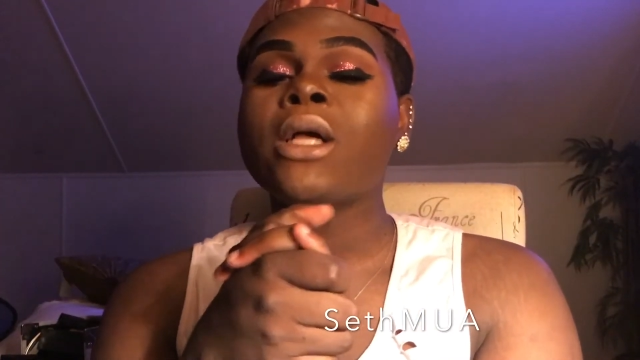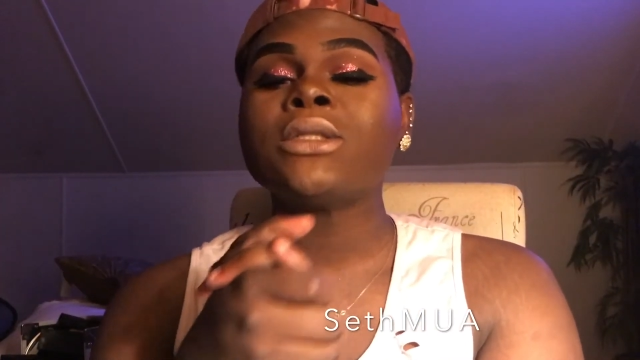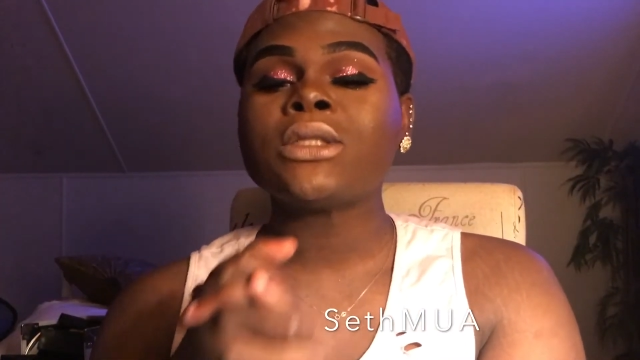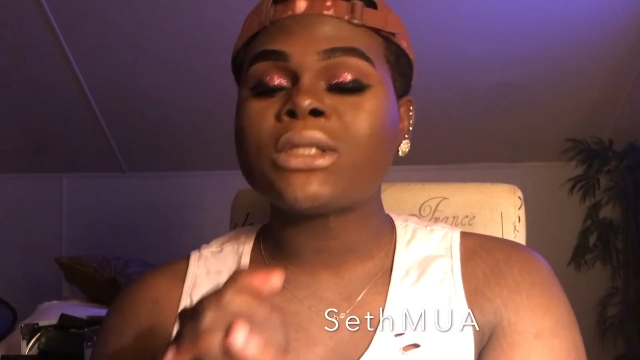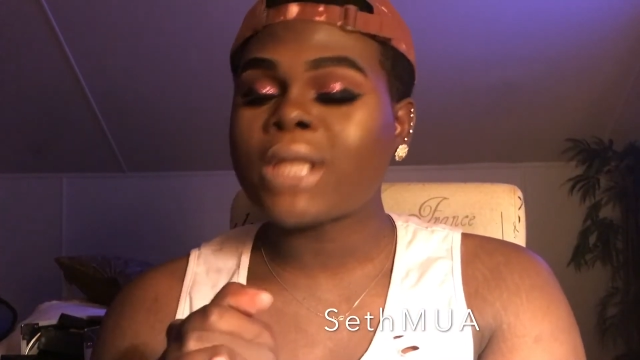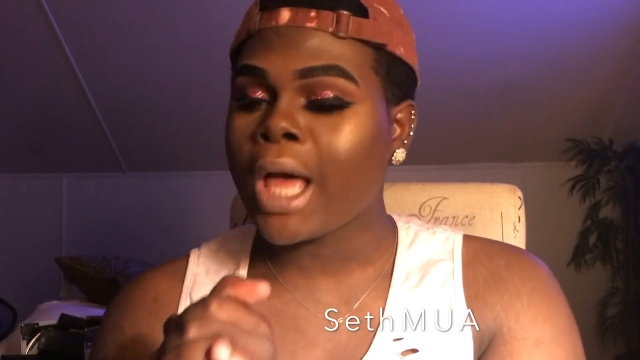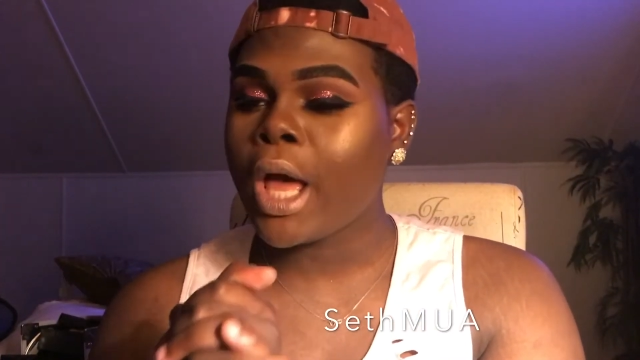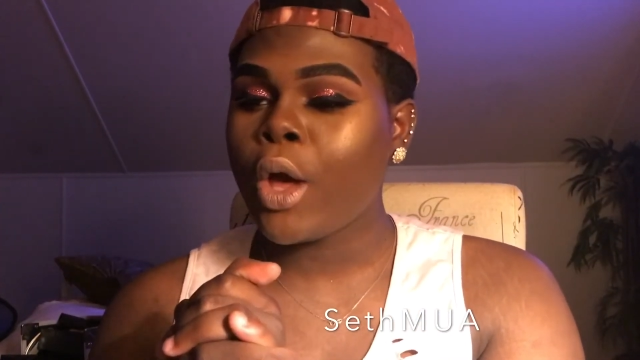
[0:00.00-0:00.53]

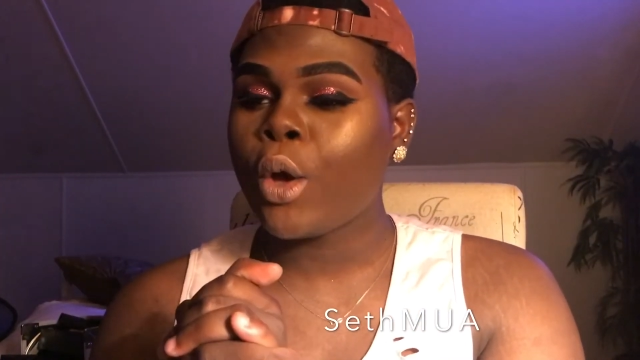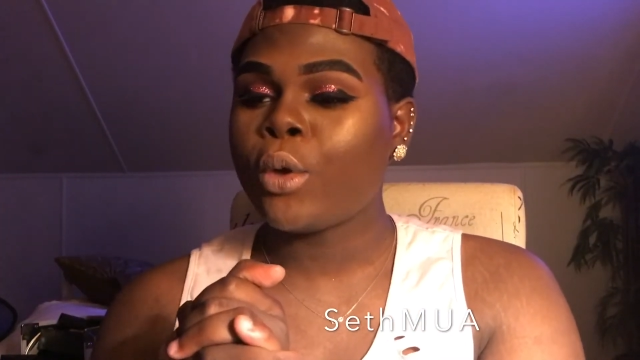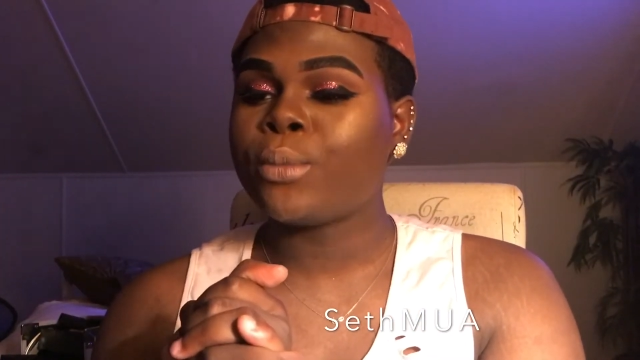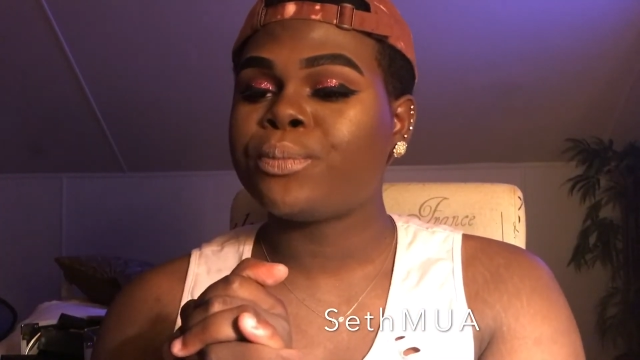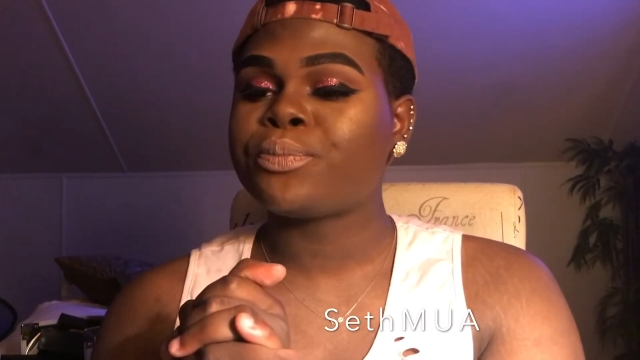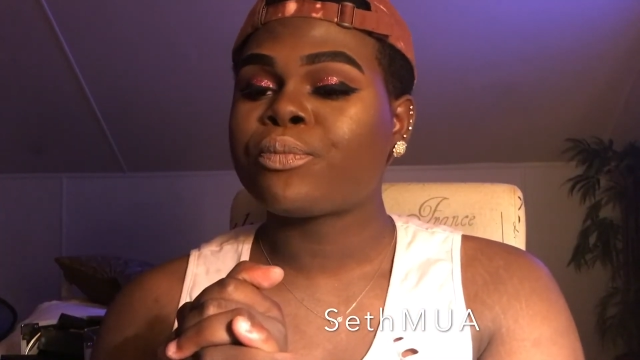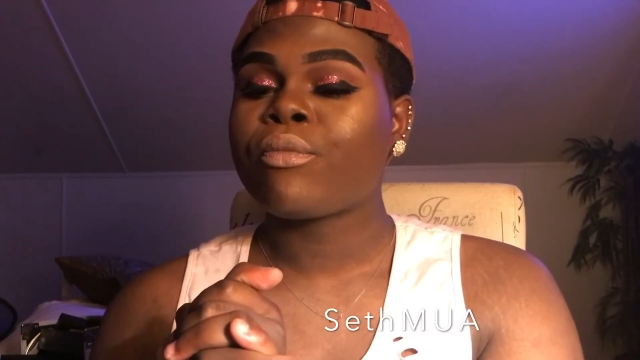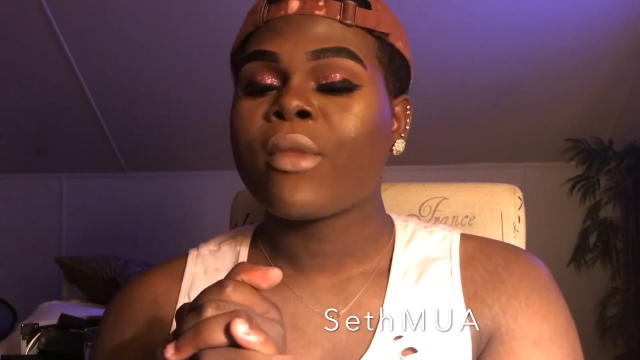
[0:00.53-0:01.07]
So,
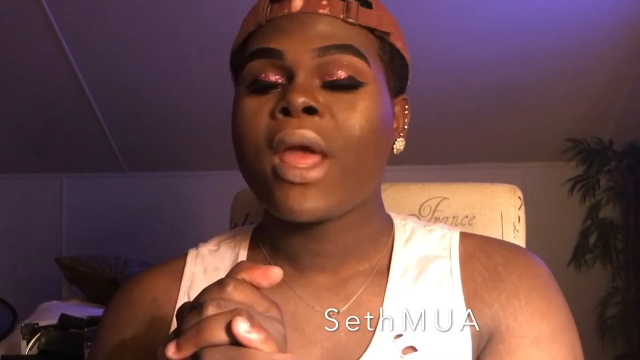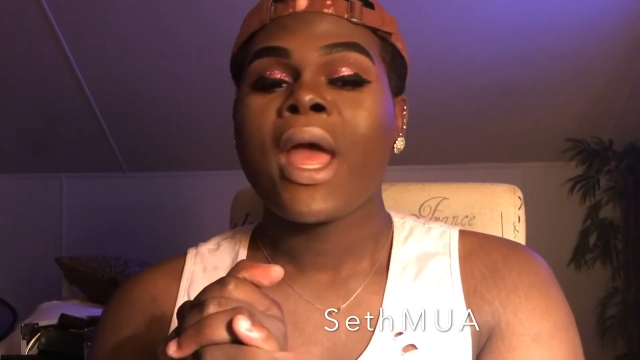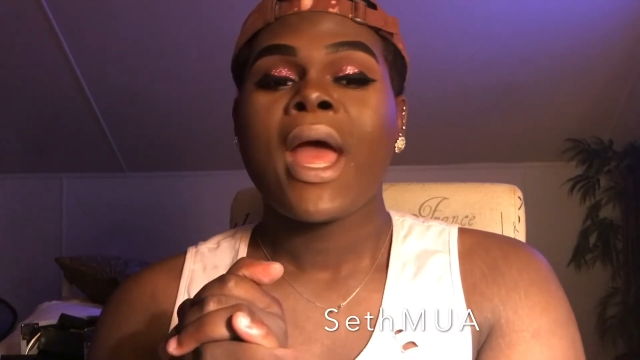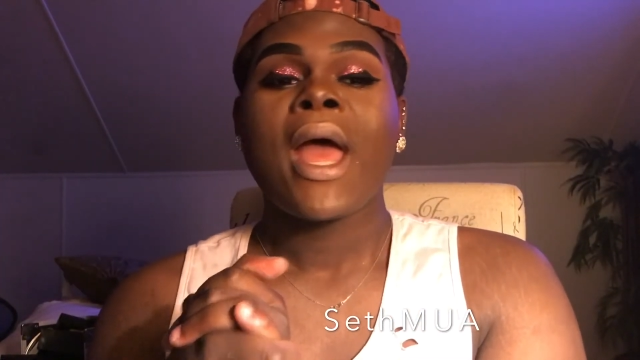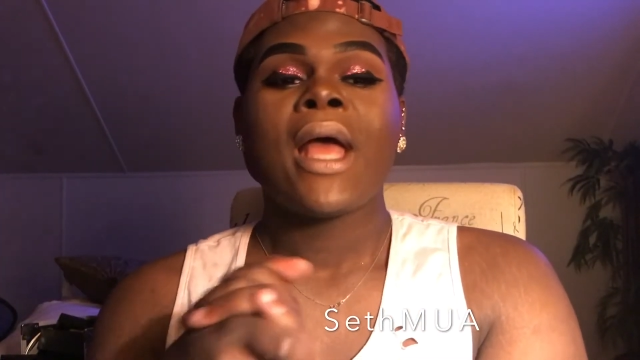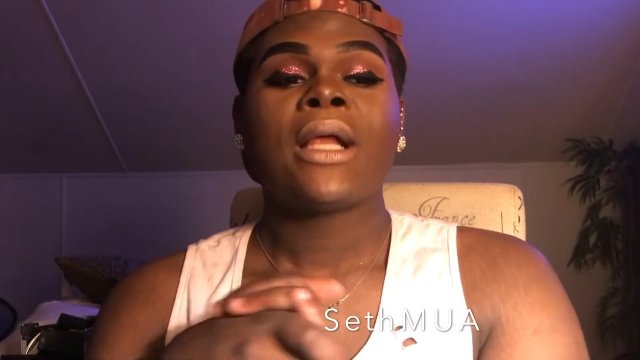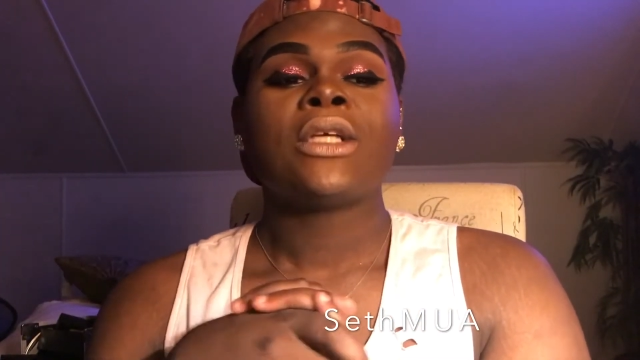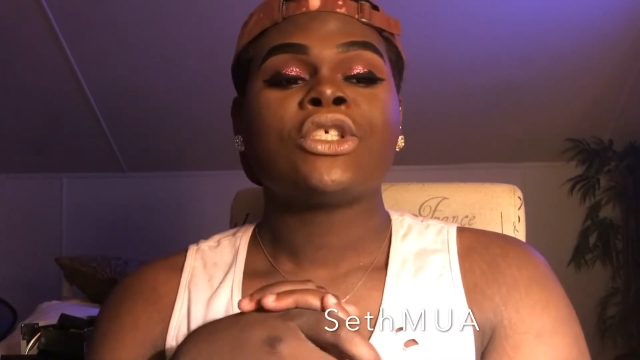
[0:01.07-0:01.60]

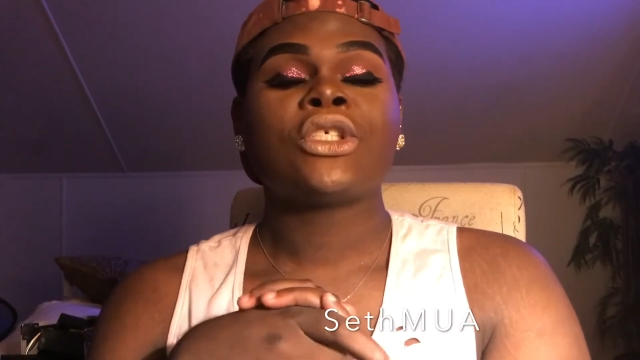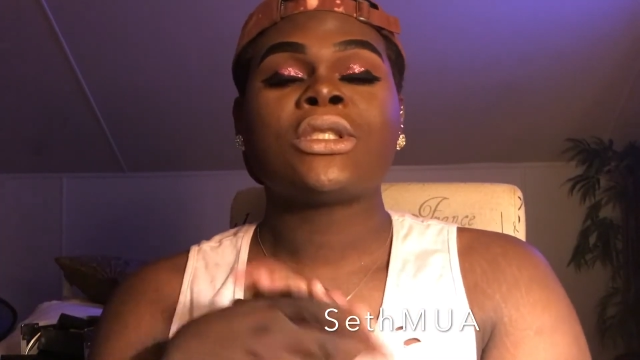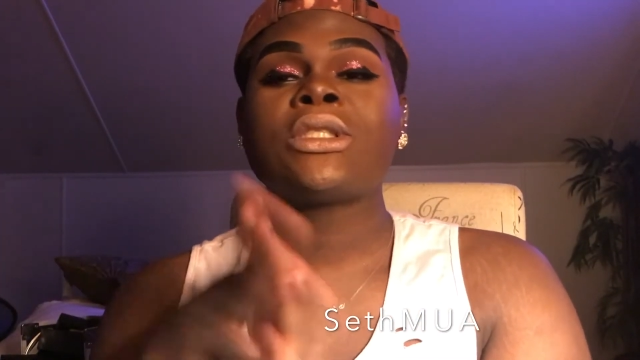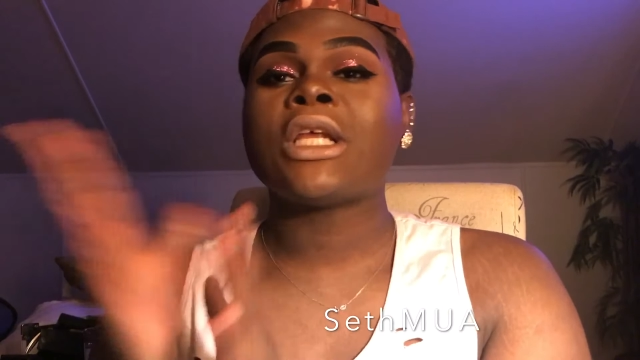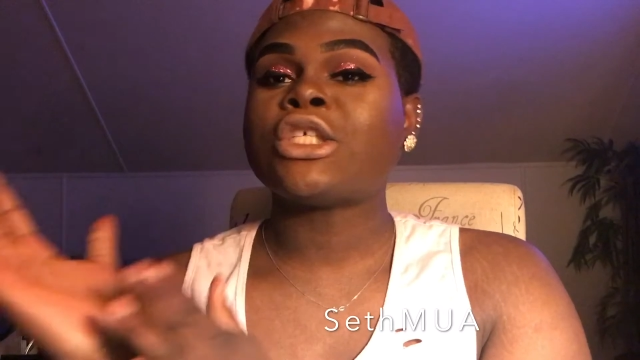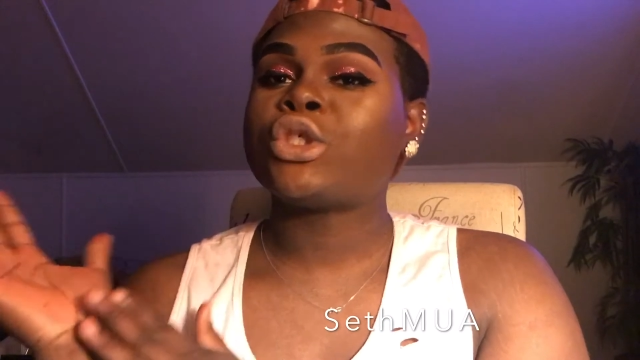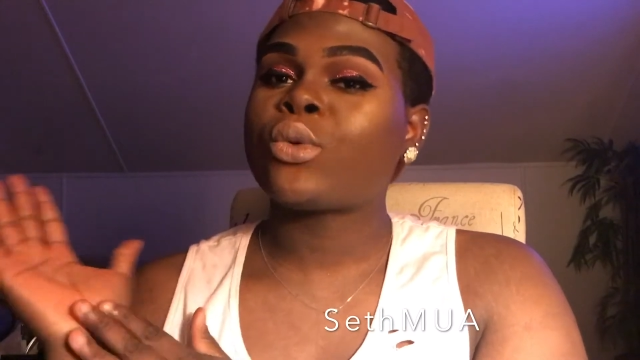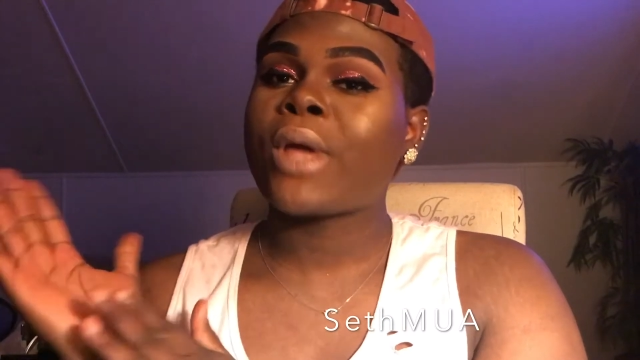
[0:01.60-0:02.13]
just let